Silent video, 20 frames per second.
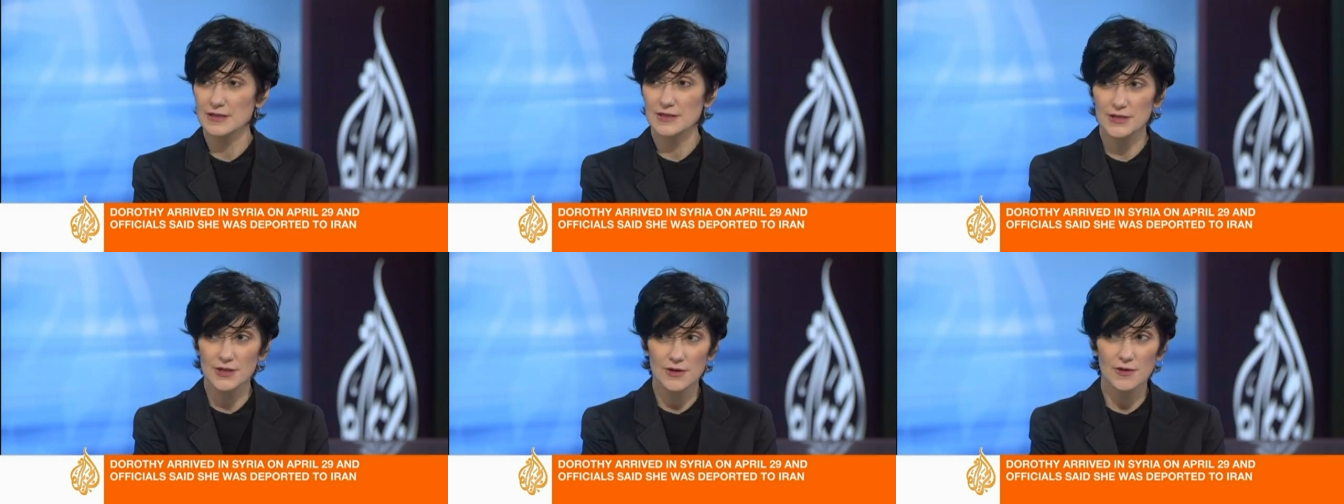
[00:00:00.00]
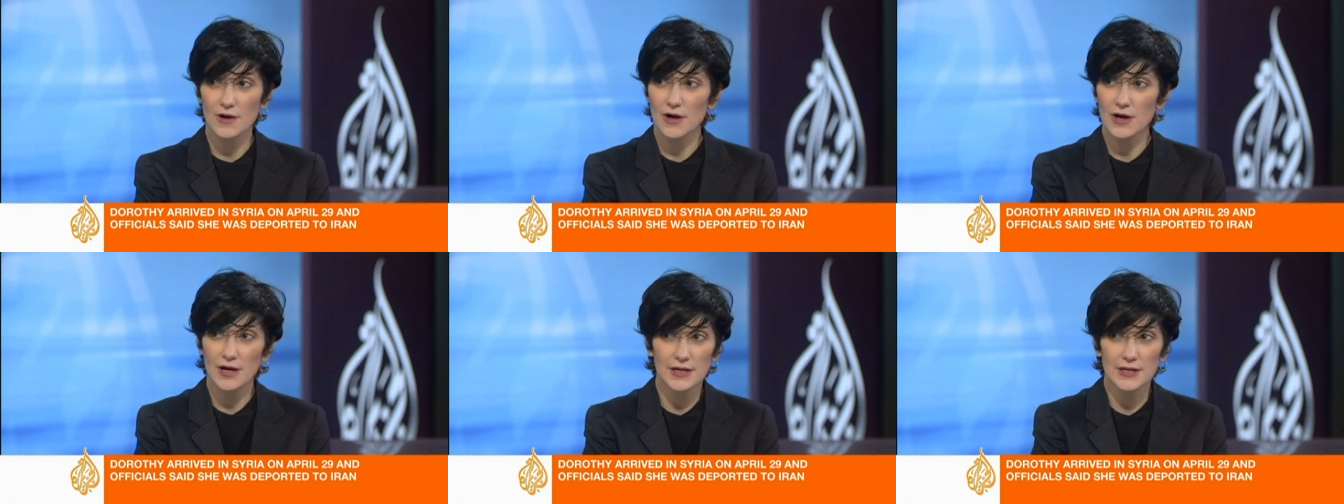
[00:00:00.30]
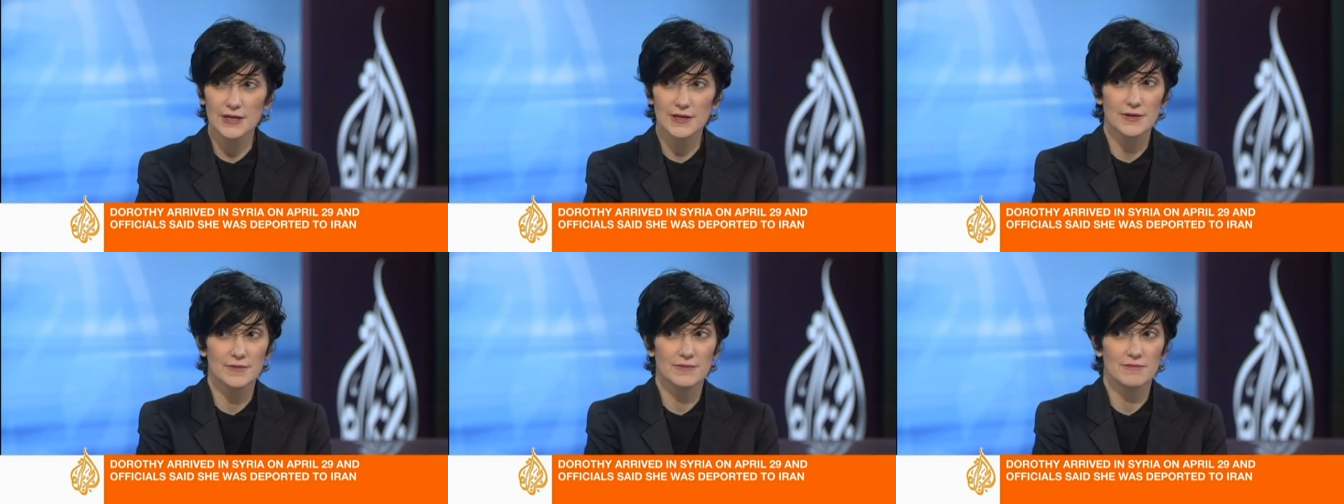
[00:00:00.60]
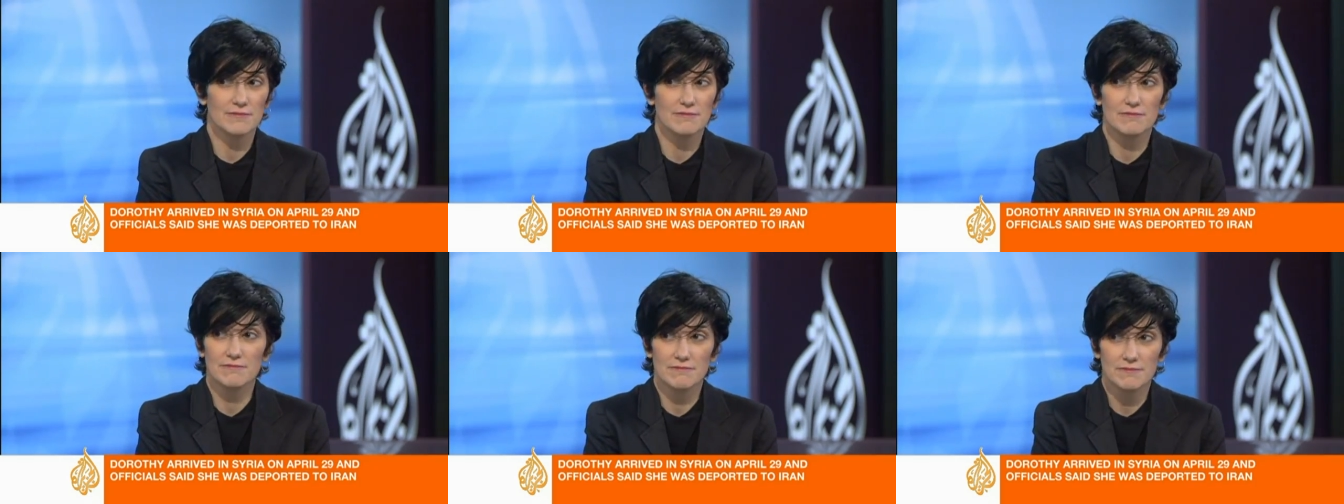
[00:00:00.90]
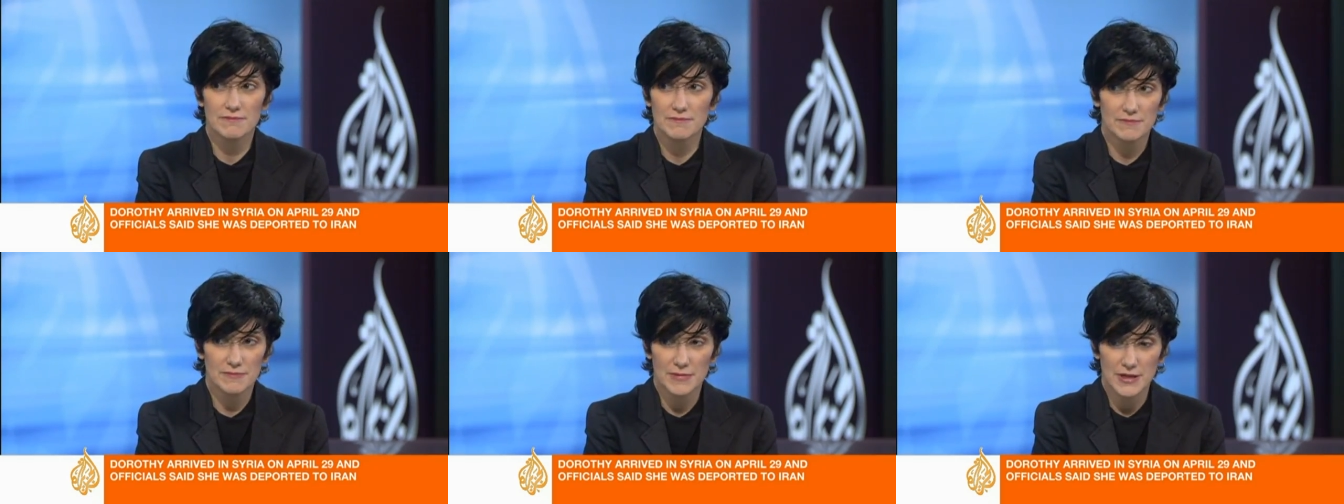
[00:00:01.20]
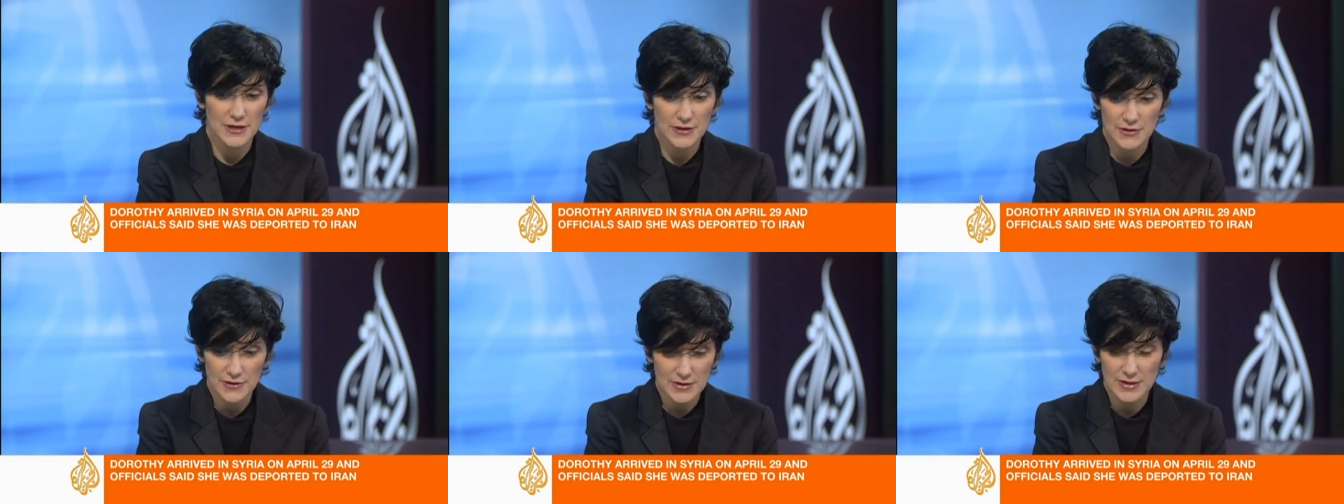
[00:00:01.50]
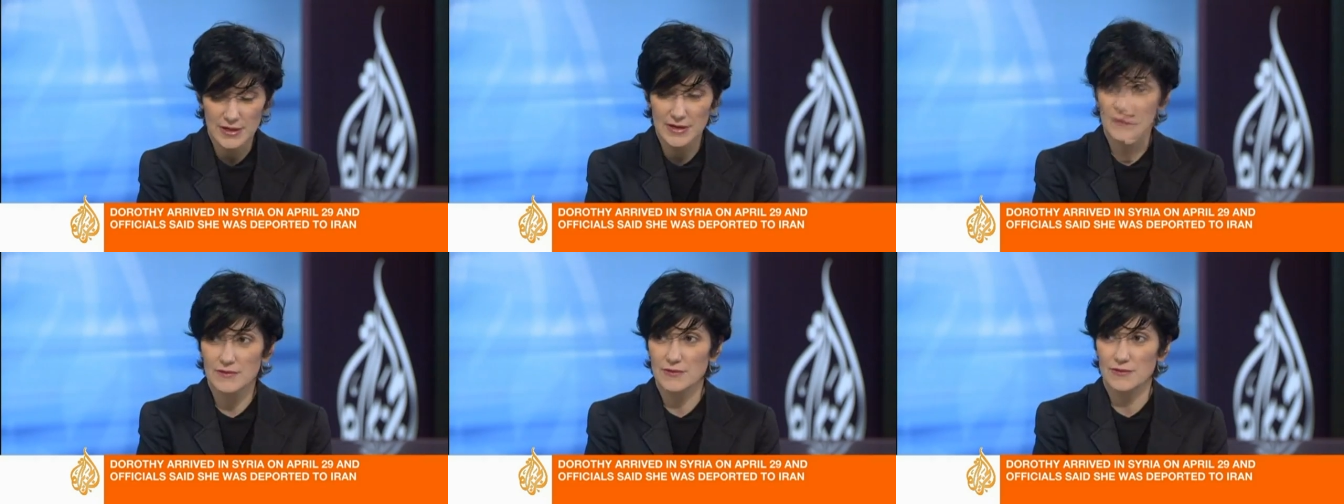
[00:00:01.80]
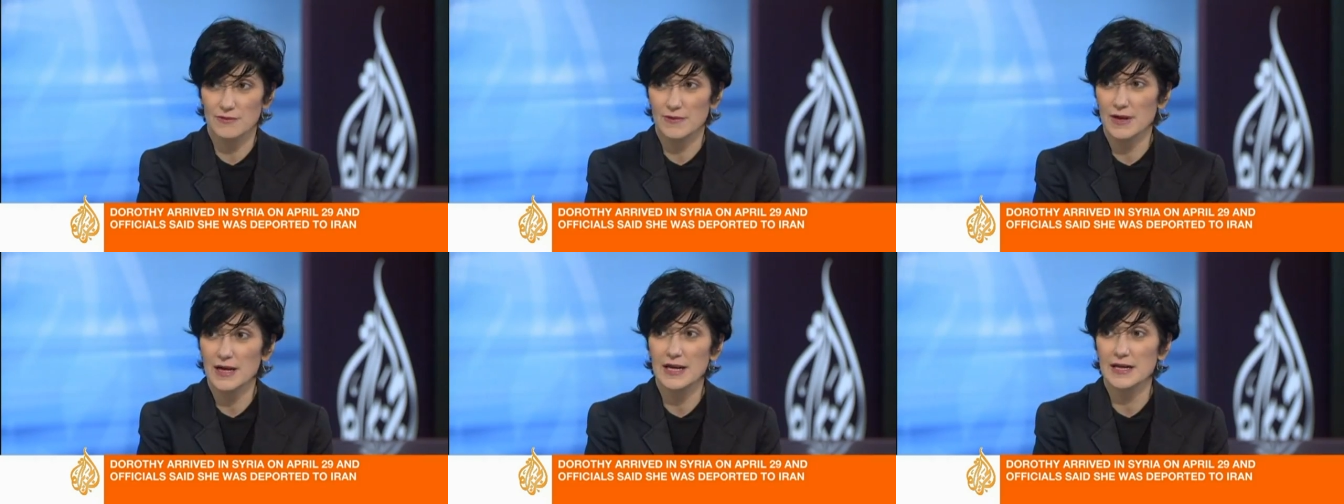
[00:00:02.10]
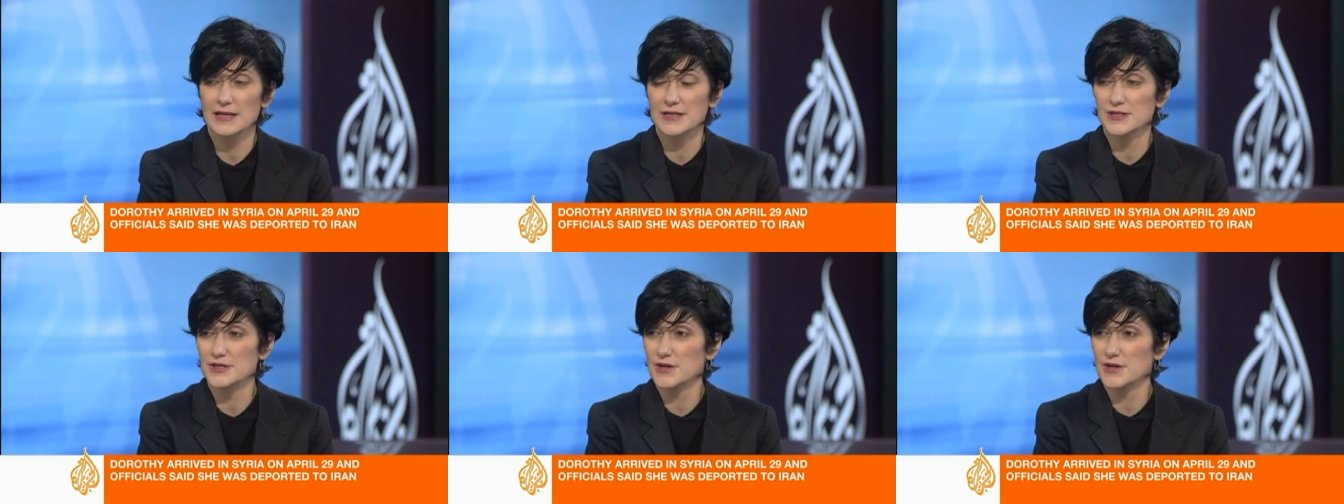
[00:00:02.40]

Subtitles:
so hard he couldn't even write.